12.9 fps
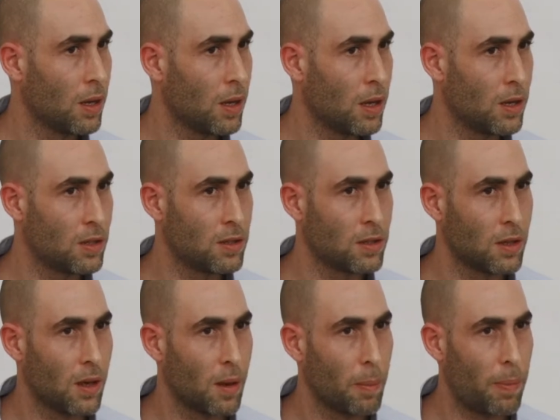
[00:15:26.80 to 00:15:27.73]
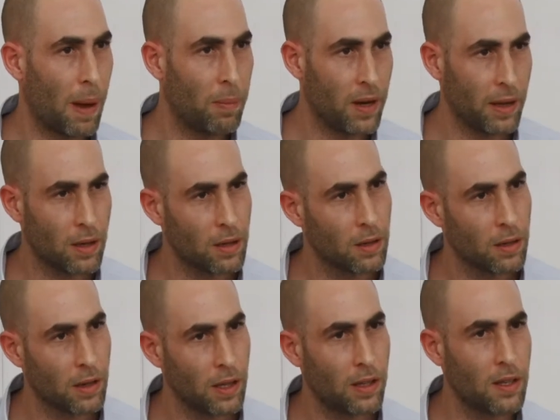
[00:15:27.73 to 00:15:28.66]
is public,
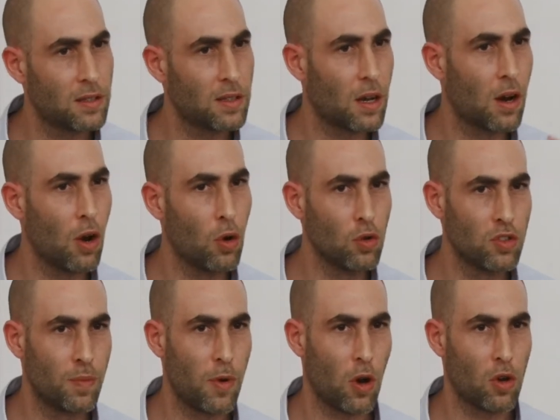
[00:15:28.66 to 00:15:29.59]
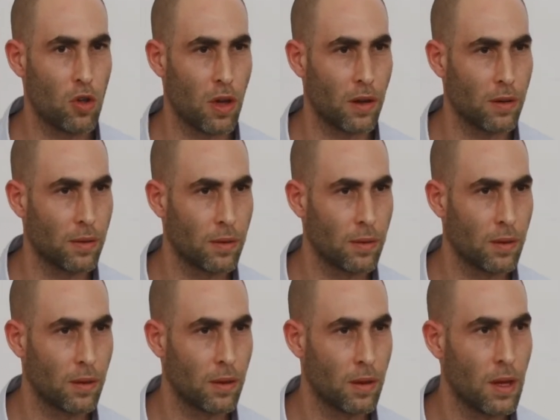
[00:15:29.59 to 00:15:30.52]
it is a closed blockchain.
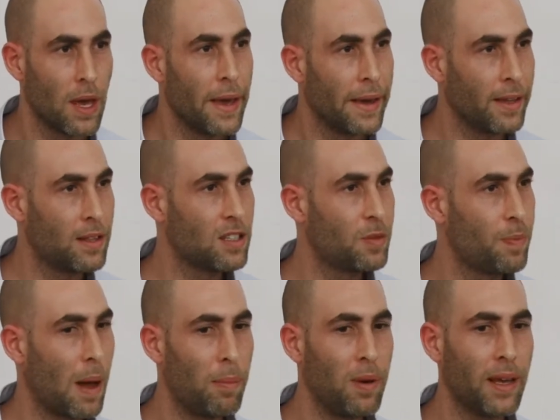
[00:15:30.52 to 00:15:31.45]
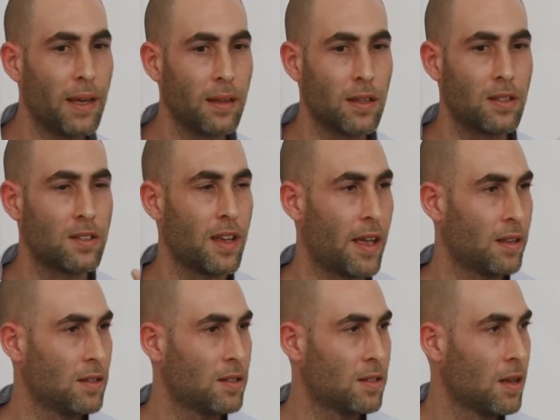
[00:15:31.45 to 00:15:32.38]
It is public in the
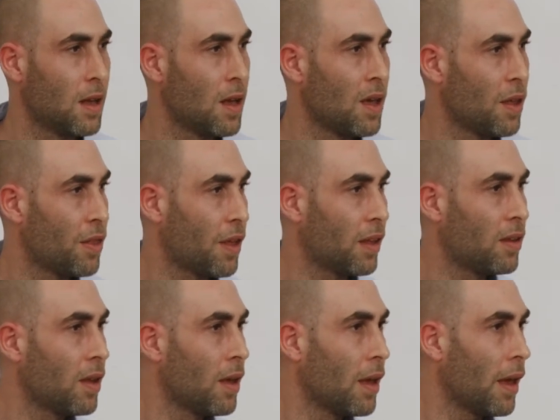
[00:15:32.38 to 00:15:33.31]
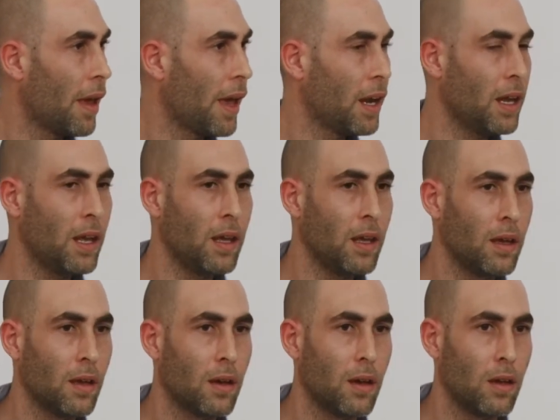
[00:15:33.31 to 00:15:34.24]
sense that any
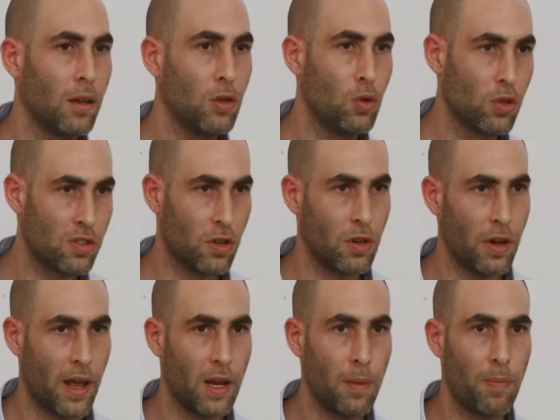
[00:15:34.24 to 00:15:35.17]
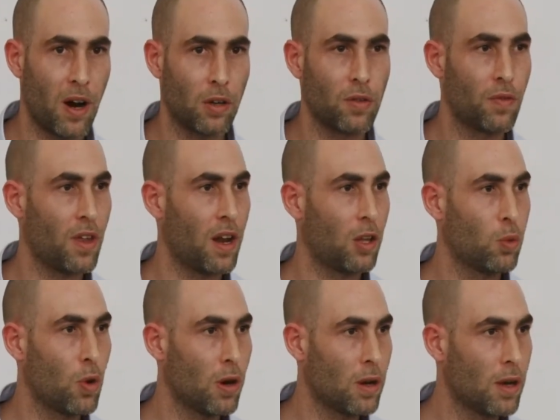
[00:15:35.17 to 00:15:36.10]
user, any part of the
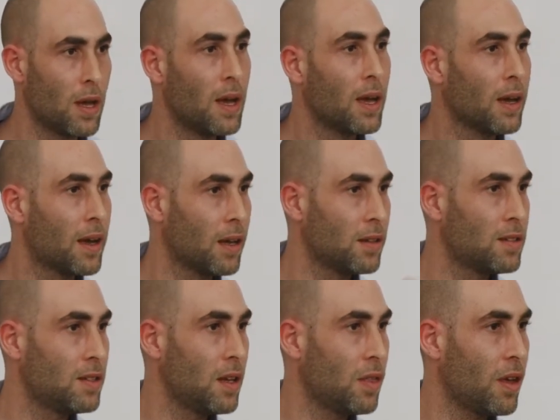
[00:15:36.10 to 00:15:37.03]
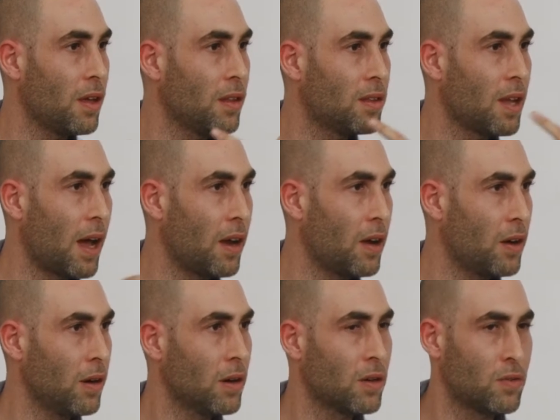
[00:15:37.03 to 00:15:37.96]
network, can see the
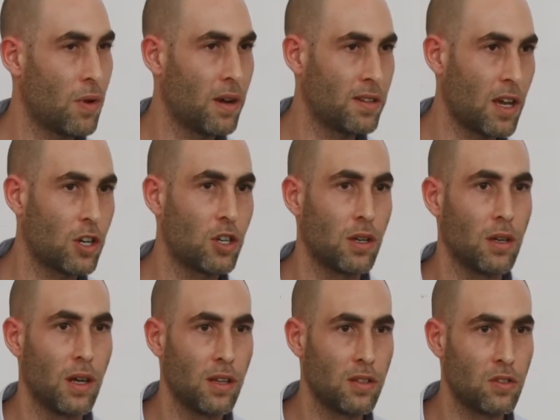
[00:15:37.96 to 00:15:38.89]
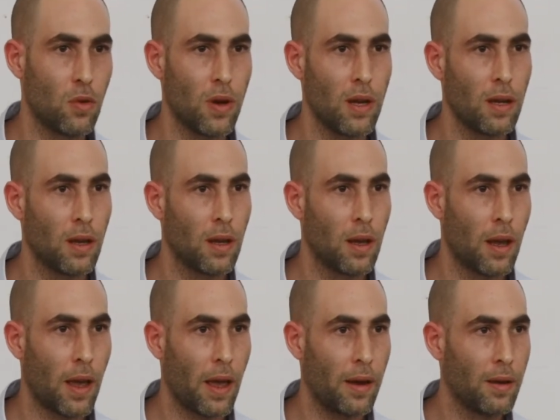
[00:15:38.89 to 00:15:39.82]
entire transaction history
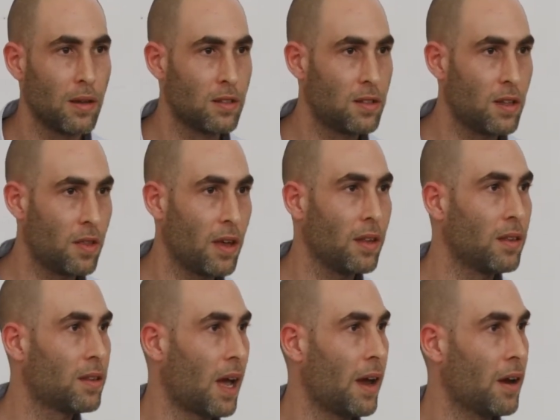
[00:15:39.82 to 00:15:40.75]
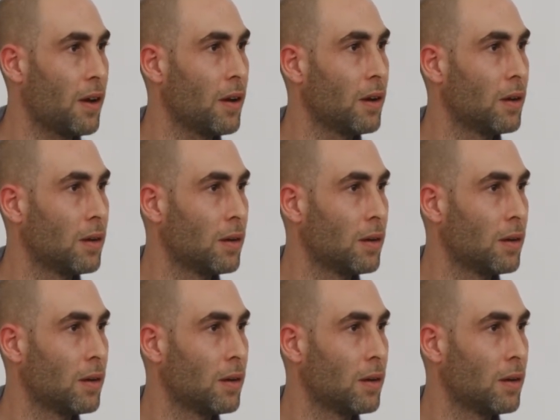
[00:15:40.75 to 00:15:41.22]
and see the entire